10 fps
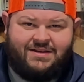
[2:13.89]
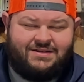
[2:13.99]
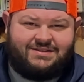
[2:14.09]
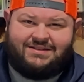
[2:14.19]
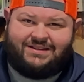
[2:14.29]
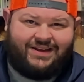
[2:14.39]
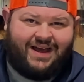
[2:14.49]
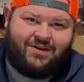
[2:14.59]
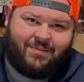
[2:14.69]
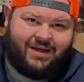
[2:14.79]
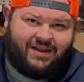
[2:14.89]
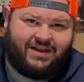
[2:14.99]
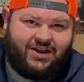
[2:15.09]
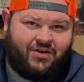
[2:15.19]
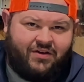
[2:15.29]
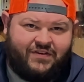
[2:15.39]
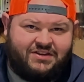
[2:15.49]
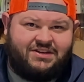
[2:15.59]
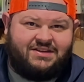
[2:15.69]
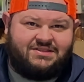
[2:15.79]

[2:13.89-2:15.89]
since a lot of my Lake Erie fishing is